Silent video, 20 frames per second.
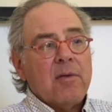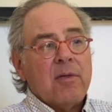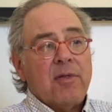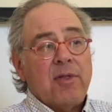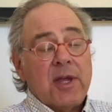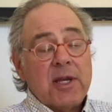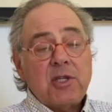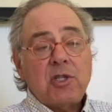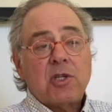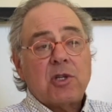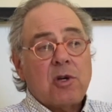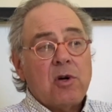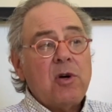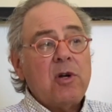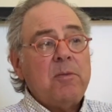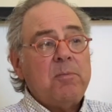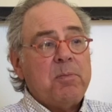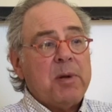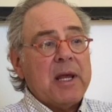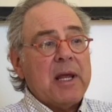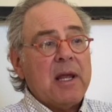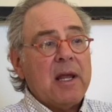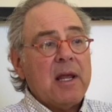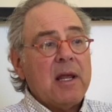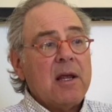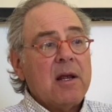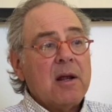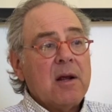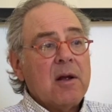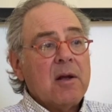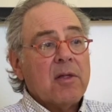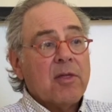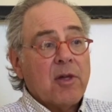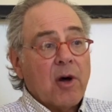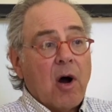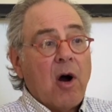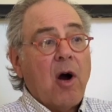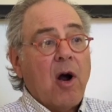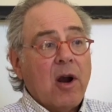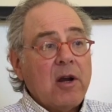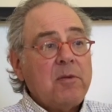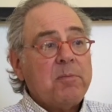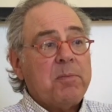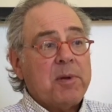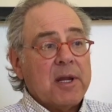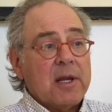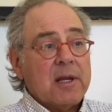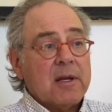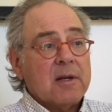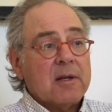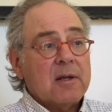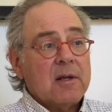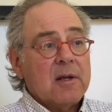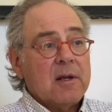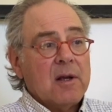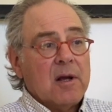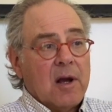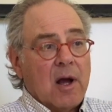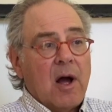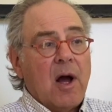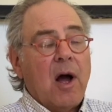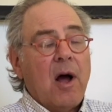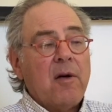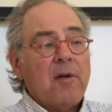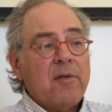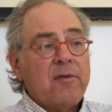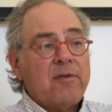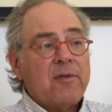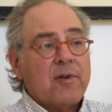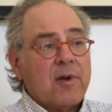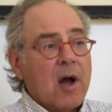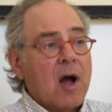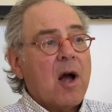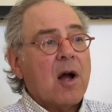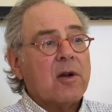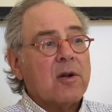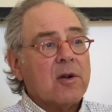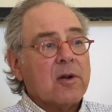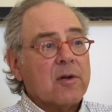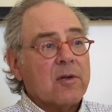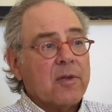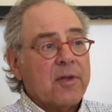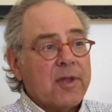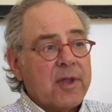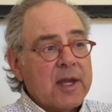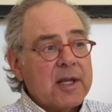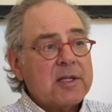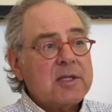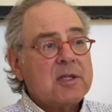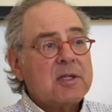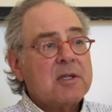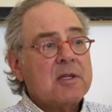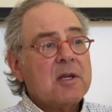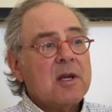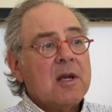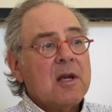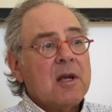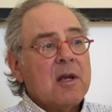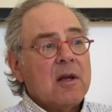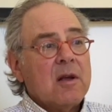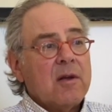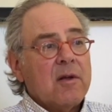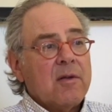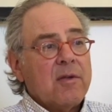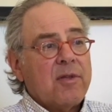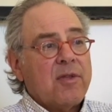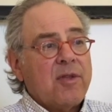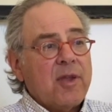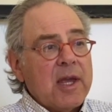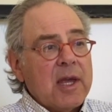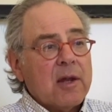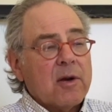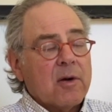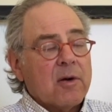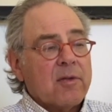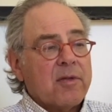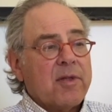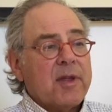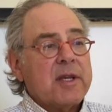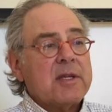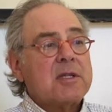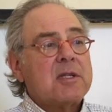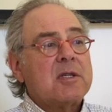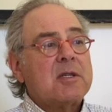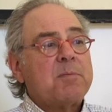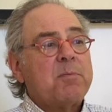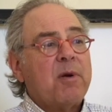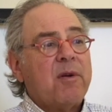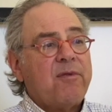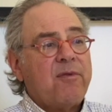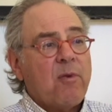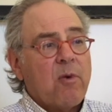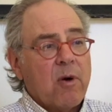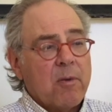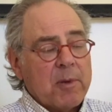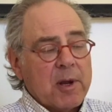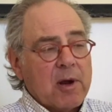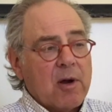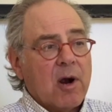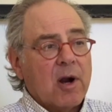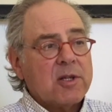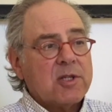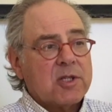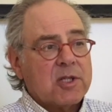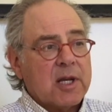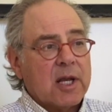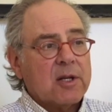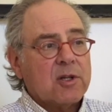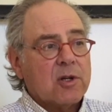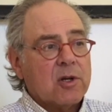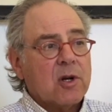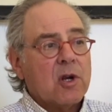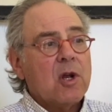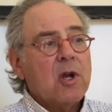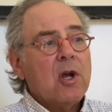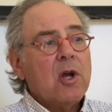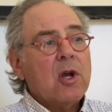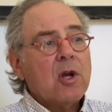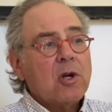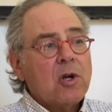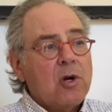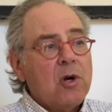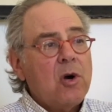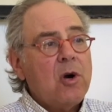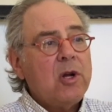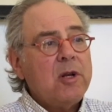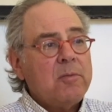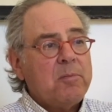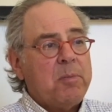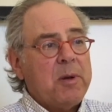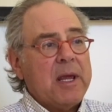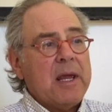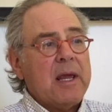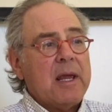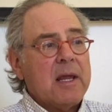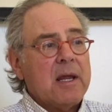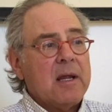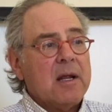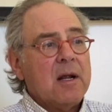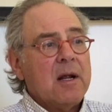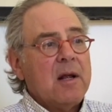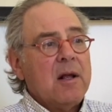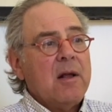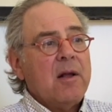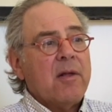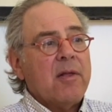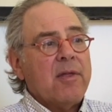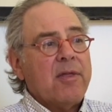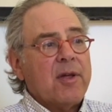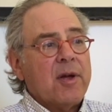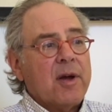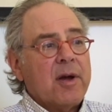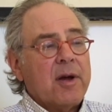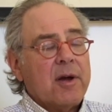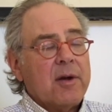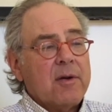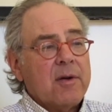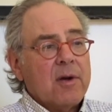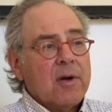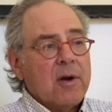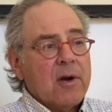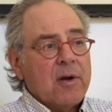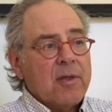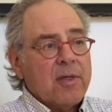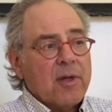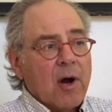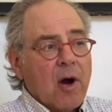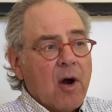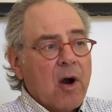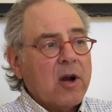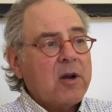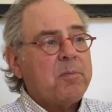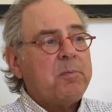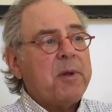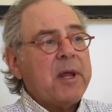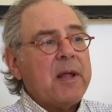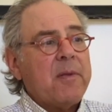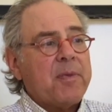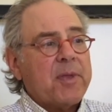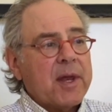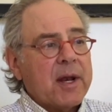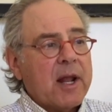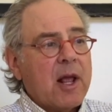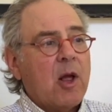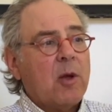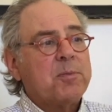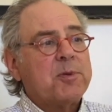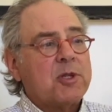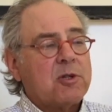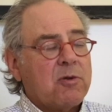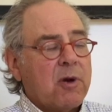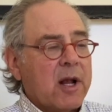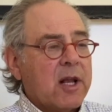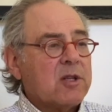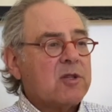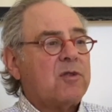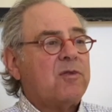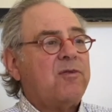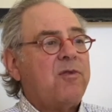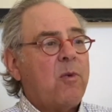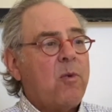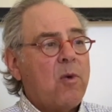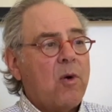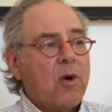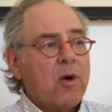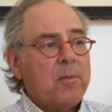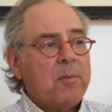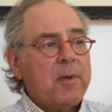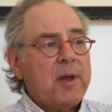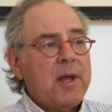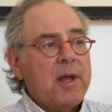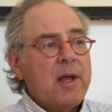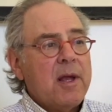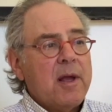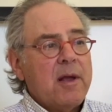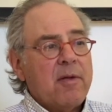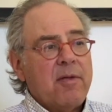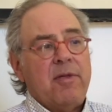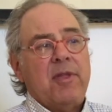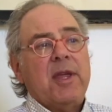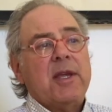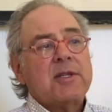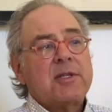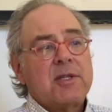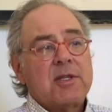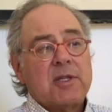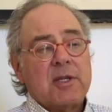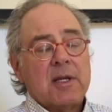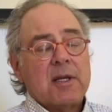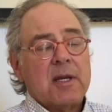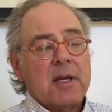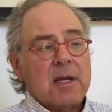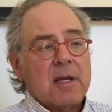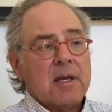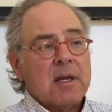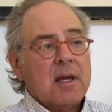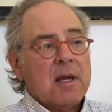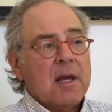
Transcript: this could be the heartbeat of Concord. This theater, this performing arts center, could be the, the heartbeat that helps transform this city.